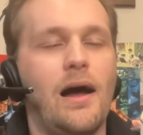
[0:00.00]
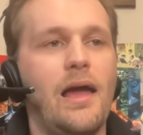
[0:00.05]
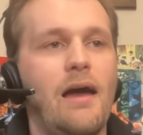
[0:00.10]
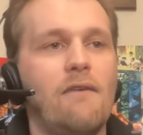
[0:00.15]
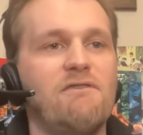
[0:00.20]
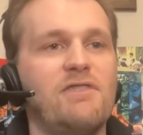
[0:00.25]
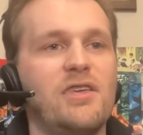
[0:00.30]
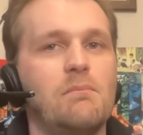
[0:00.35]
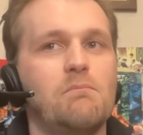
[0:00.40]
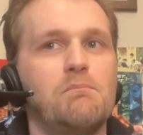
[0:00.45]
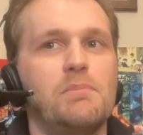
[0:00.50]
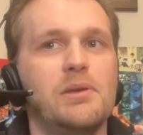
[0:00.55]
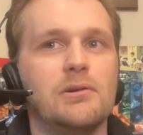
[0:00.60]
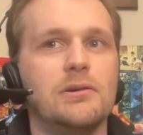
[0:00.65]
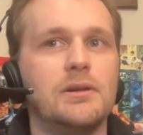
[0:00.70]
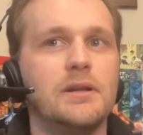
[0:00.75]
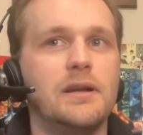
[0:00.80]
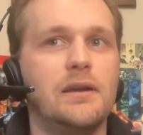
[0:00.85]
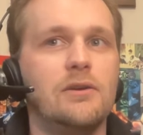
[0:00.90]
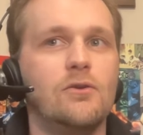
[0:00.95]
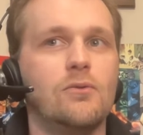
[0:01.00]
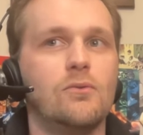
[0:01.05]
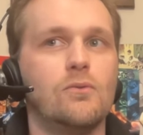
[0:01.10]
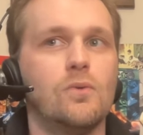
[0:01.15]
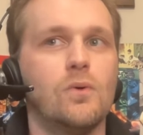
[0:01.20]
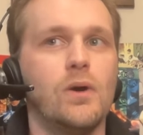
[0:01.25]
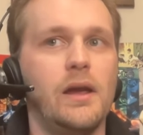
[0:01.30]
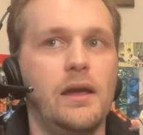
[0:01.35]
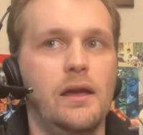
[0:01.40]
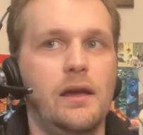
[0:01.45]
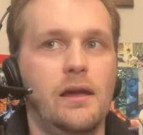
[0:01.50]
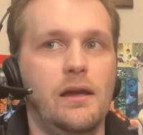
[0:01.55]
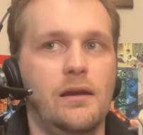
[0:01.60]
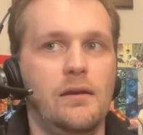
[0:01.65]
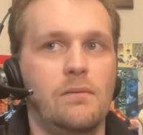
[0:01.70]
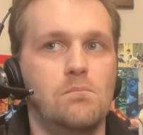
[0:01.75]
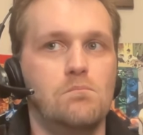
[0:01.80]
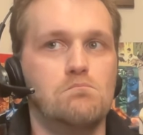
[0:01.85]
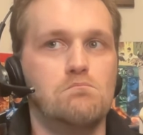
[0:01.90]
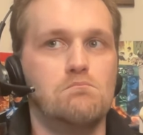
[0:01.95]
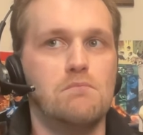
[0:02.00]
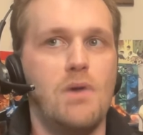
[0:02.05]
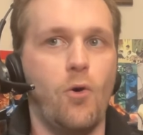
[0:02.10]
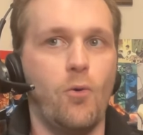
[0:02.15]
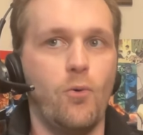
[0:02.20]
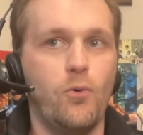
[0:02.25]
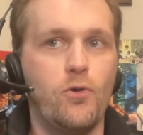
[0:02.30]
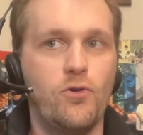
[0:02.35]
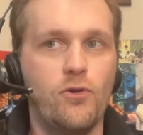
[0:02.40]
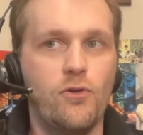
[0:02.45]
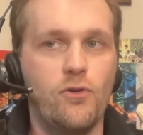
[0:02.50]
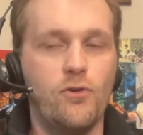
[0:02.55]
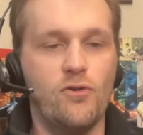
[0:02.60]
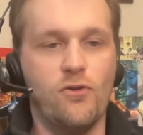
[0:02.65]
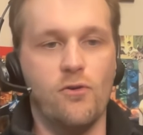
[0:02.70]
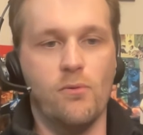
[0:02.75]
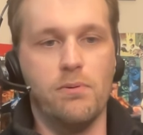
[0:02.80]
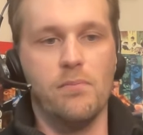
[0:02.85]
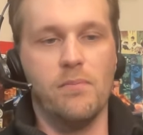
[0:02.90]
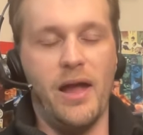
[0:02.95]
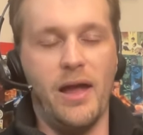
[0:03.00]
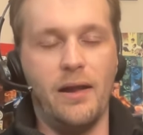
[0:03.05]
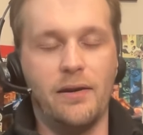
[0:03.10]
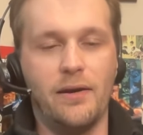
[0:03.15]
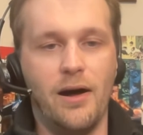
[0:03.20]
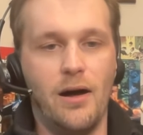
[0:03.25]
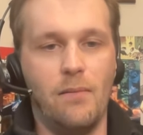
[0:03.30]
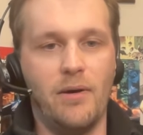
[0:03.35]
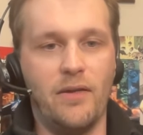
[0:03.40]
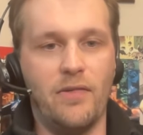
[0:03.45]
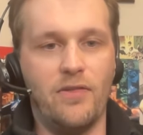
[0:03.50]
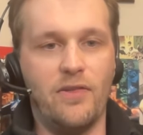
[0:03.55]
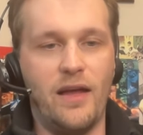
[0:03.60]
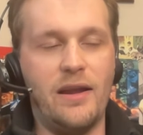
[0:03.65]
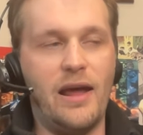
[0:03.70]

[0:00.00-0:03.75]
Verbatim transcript: I have the ability to read most Superman comics,